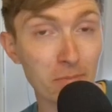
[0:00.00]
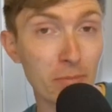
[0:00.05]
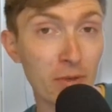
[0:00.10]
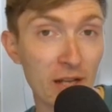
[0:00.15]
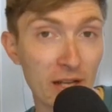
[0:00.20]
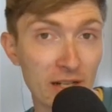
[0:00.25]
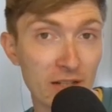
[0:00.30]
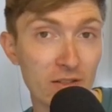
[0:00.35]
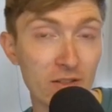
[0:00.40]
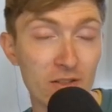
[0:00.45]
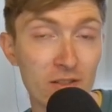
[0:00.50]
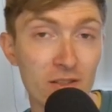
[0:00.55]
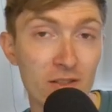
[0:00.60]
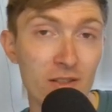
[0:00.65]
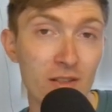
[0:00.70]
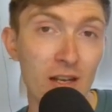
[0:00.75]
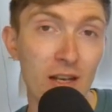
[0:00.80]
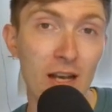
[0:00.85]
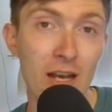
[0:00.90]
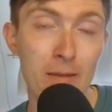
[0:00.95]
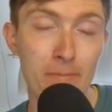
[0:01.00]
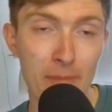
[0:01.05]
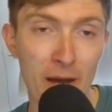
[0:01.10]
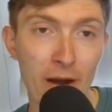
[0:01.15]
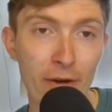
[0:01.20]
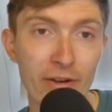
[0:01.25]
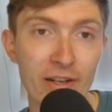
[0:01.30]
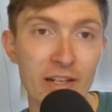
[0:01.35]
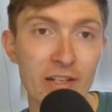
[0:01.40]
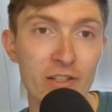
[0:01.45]
place in
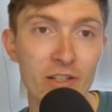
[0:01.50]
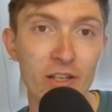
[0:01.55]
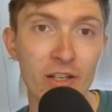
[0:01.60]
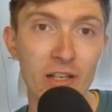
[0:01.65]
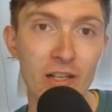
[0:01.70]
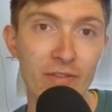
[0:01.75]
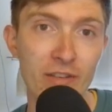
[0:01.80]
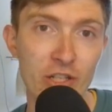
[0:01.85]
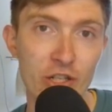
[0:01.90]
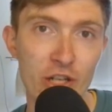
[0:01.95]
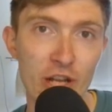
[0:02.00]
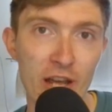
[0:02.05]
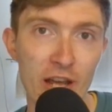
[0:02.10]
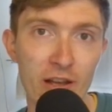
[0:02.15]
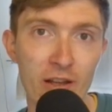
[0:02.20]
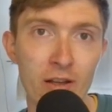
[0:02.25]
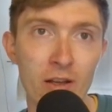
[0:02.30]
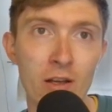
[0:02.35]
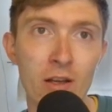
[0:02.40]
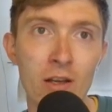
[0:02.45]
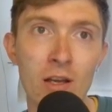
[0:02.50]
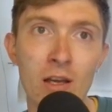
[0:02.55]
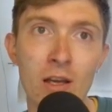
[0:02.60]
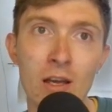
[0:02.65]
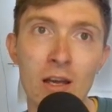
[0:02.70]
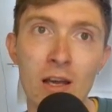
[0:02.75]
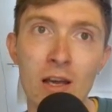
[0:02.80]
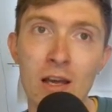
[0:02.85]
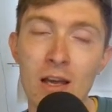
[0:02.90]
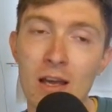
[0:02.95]
Paris-Nice earlier this year.
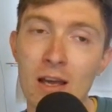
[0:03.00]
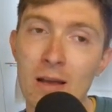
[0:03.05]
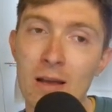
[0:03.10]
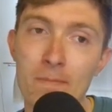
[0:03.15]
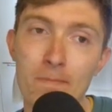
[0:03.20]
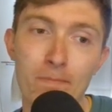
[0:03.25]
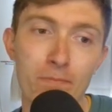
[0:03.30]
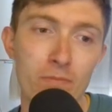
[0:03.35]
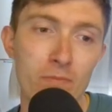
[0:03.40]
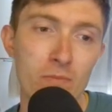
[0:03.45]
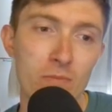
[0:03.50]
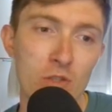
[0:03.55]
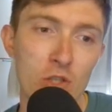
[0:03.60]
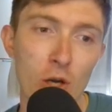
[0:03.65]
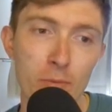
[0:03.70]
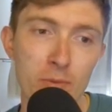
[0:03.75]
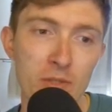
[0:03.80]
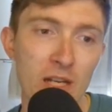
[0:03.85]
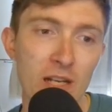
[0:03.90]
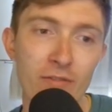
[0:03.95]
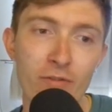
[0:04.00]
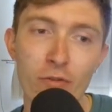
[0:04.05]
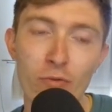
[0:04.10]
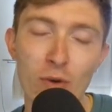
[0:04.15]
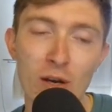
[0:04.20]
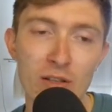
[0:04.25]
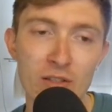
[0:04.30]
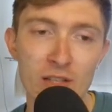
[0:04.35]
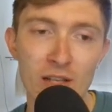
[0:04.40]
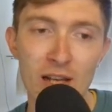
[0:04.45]
top 10 in the
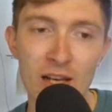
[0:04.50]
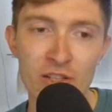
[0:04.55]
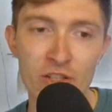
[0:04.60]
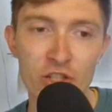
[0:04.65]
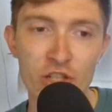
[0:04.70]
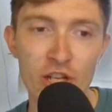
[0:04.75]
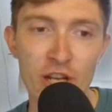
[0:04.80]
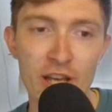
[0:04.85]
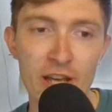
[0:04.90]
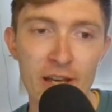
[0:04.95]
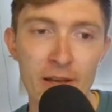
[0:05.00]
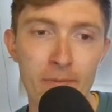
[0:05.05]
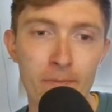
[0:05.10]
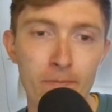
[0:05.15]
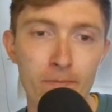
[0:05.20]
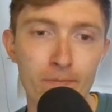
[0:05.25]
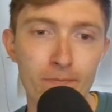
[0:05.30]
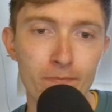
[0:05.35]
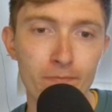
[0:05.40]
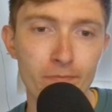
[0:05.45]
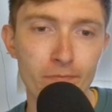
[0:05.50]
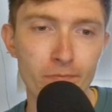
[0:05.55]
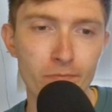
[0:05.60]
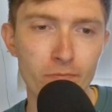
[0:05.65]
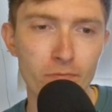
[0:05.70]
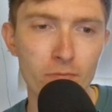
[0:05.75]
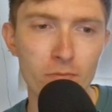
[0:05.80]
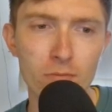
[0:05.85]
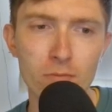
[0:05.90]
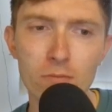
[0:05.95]
Vuelta last year.
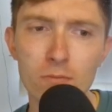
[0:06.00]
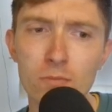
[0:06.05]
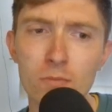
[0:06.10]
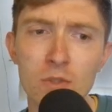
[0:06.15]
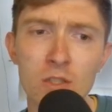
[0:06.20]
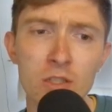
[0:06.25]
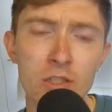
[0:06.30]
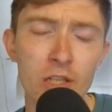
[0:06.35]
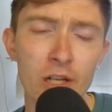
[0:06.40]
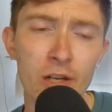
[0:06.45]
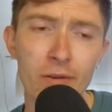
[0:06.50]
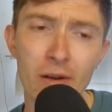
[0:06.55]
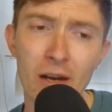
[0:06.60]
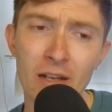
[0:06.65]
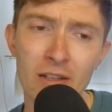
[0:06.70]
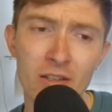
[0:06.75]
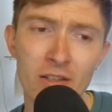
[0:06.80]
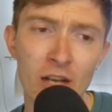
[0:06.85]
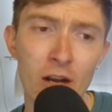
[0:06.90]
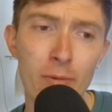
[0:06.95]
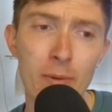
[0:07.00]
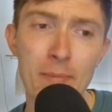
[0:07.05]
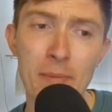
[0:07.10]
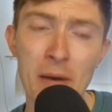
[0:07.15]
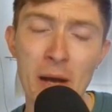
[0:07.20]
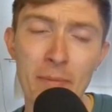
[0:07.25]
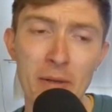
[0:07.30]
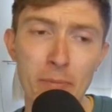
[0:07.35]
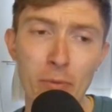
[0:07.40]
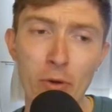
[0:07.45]
You know, I can't remember
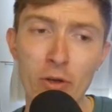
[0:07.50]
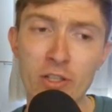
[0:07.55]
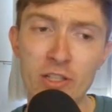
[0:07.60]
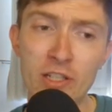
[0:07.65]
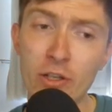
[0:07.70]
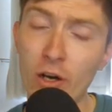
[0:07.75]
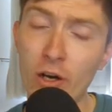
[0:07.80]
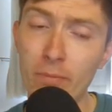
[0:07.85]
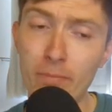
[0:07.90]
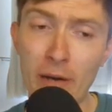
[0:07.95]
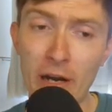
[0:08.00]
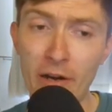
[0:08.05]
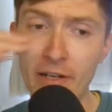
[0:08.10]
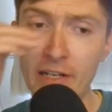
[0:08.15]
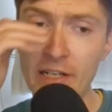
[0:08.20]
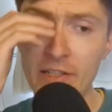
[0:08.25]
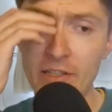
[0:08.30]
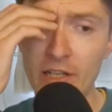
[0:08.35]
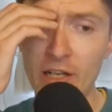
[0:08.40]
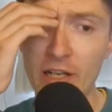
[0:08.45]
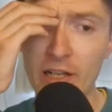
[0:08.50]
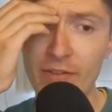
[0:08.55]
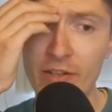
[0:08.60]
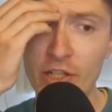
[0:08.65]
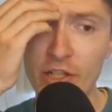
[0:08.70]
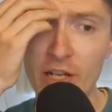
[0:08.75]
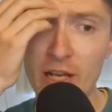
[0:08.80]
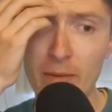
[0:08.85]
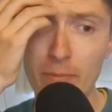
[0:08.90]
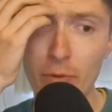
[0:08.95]
how many points he got in Paris earlier
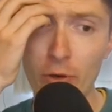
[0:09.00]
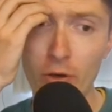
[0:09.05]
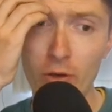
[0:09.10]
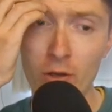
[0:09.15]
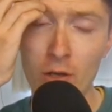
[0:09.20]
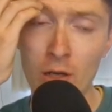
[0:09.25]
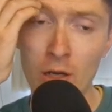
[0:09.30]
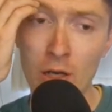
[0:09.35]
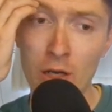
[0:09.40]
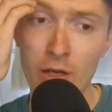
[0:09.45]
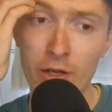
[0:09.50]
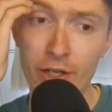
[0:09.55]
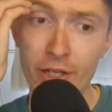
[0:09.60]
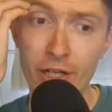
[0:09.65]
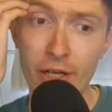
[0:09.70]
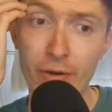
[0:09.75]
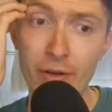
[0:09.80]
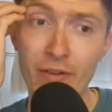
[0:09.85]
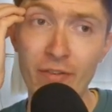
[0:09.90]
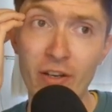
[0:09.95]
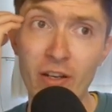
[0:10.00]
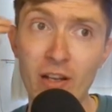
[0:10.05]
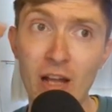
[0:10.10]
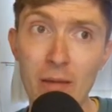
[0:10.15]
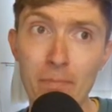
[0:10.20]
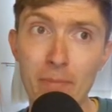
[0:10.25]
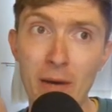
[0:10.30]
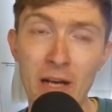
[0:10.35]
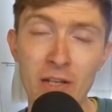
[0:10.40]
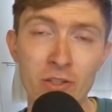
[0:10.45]
this year, but, you know, even in
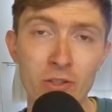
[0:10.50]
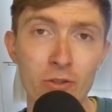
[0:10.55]
like Basque